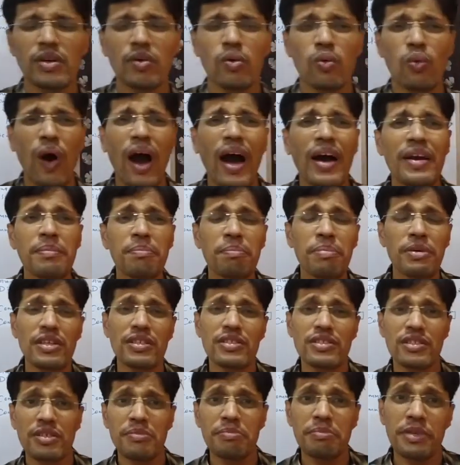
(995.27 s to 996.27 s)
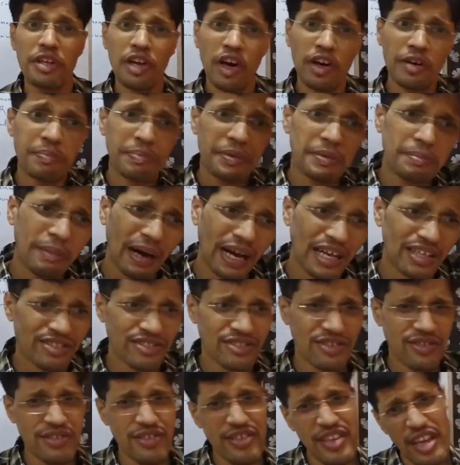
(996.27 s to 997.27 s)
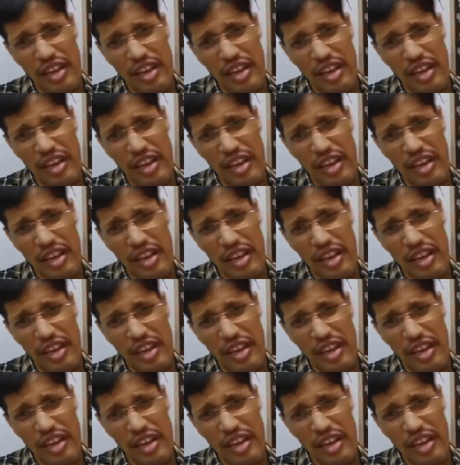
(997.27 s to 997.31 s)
one person may not be mastering